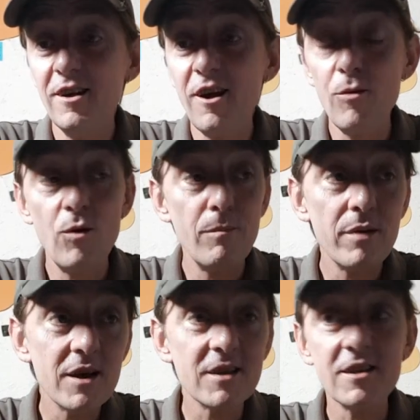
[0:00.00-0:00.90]
like one
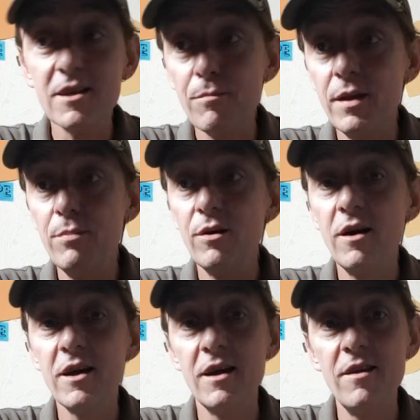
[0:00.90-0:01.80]
person, some people
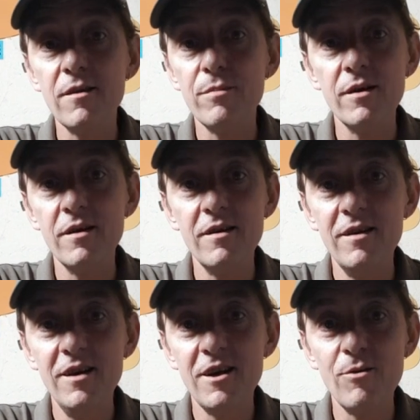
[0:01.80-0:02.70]
like another, but,
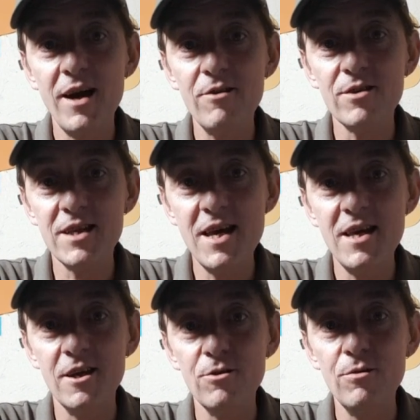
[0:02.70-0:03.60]
you know, how
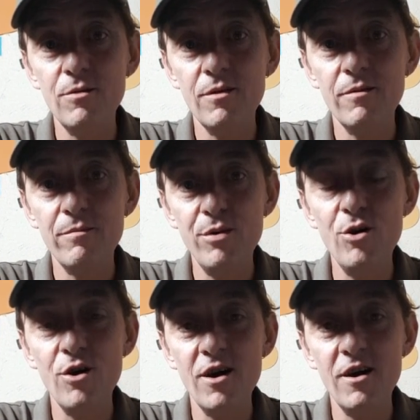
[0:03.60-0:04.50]
dare you
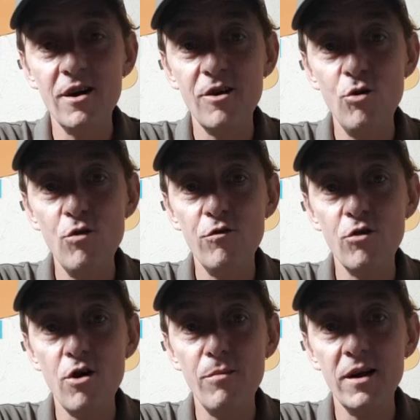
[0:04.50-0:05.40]
put an
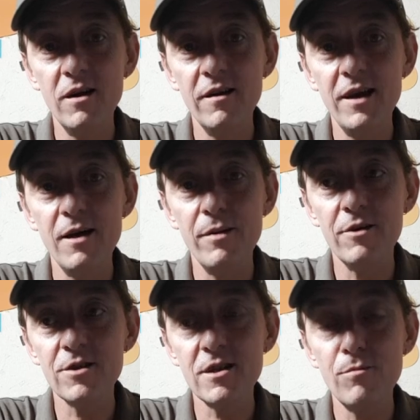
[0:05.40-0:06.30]
awful comment like that
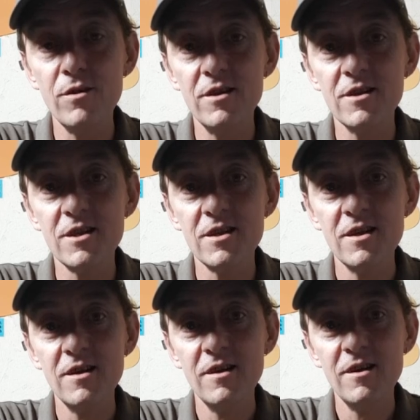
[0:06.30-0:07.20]
about someone that's
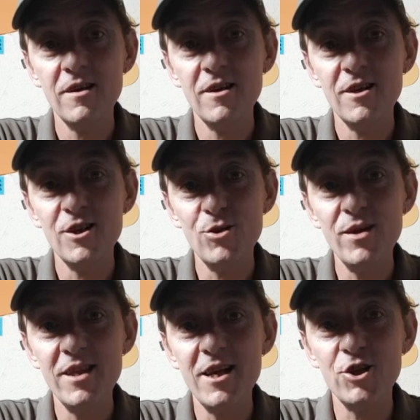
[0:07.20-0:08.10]

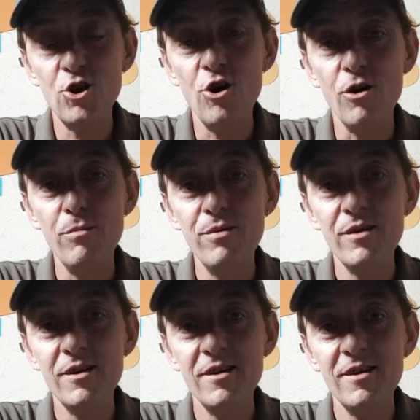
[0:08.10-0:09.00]
doing their job
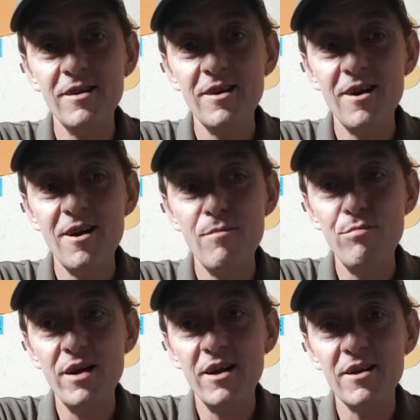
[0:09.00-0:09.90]
and
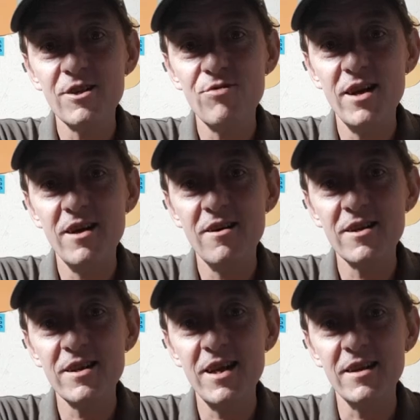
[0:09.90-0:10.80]
bringing us really
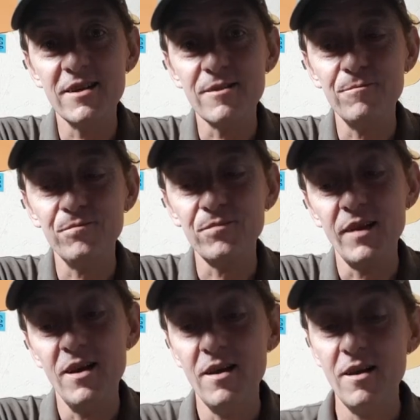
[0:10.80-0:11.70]
nice things.
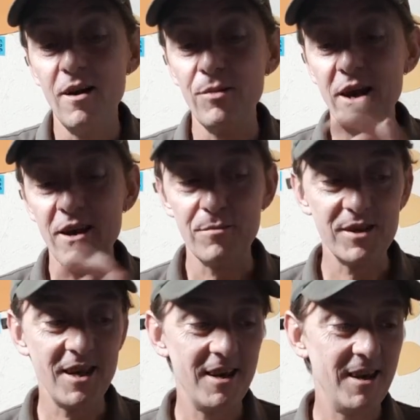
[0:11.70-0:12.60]
I'm getting
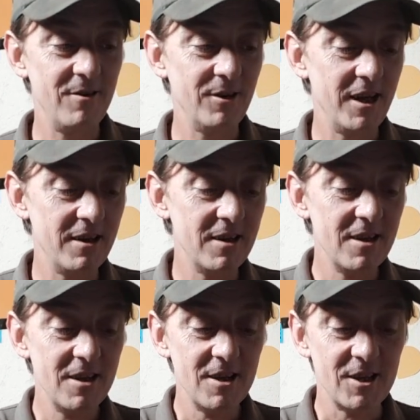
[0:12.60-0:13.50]
upset now again,
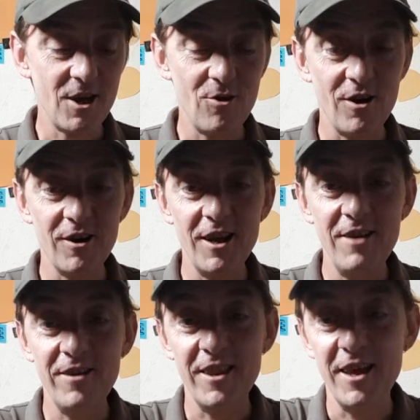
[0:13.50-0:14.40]
so I'm going to
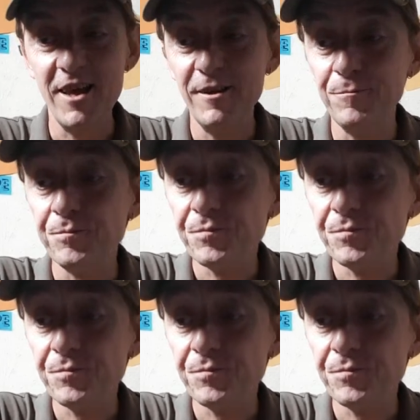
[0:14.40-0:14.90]
leave it there.